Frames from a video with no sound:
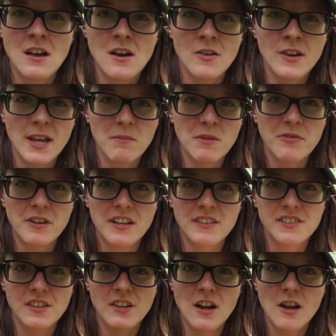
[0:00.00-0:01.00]
Okay, my
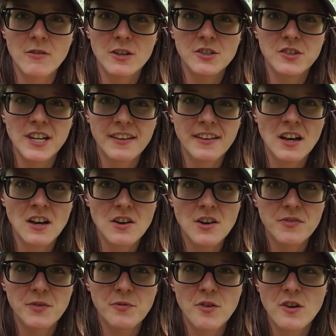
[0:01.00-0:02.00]
friends, so now I want to get out
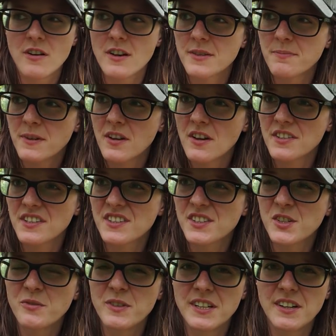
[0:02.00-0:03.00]
of the forest because it's
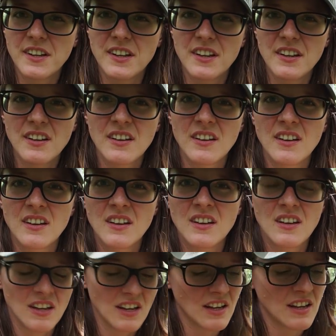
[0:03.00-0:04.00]
too windy,
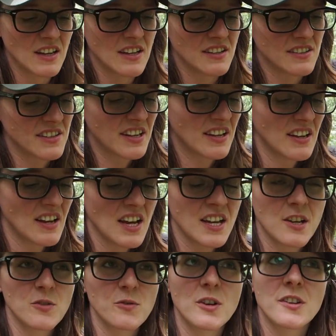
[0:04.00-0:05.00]
and I
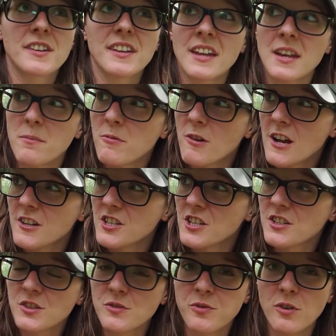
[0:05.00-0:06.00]
don't want any
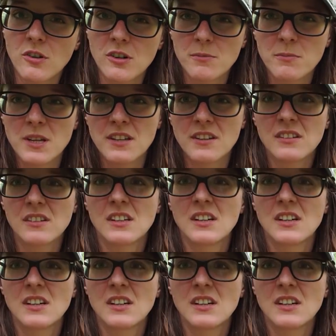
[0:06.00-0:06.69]
branches to fall on me.